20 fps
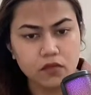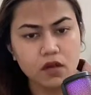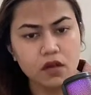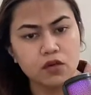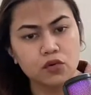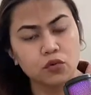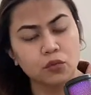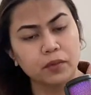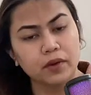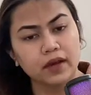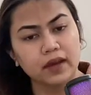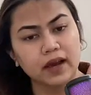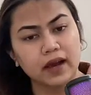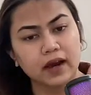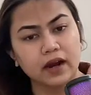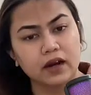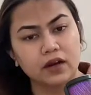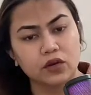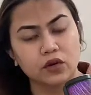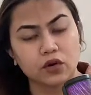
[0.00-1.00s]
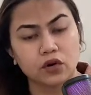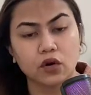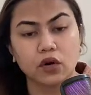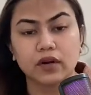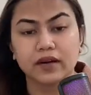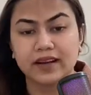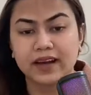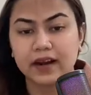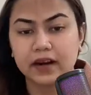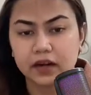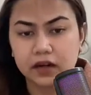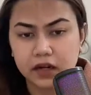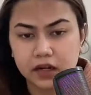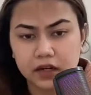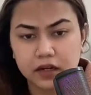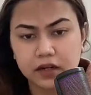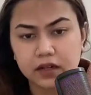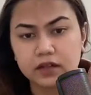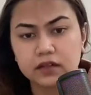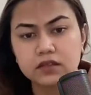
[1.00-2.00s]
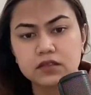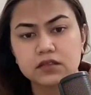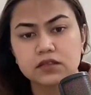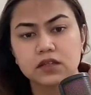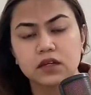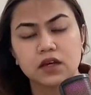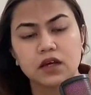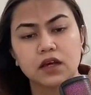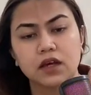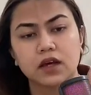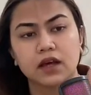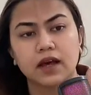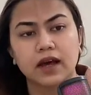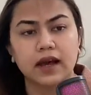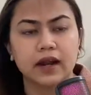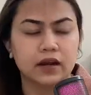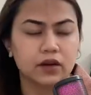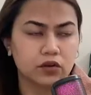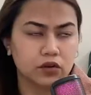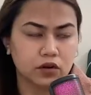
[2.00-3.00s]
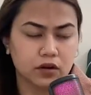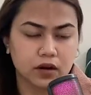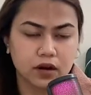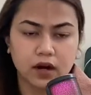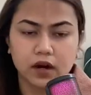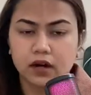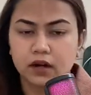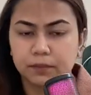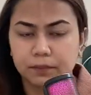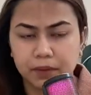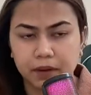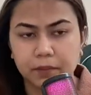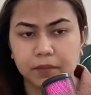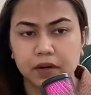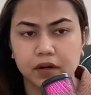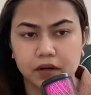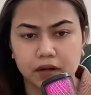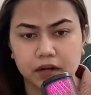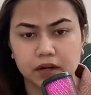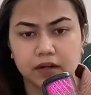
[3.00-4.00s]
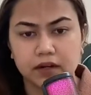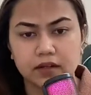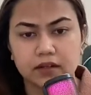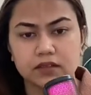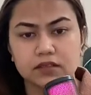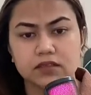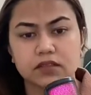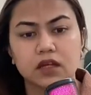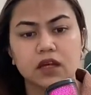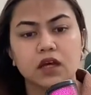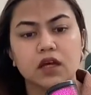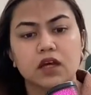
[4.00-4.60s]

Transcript: you may add your contact details and your card payment details.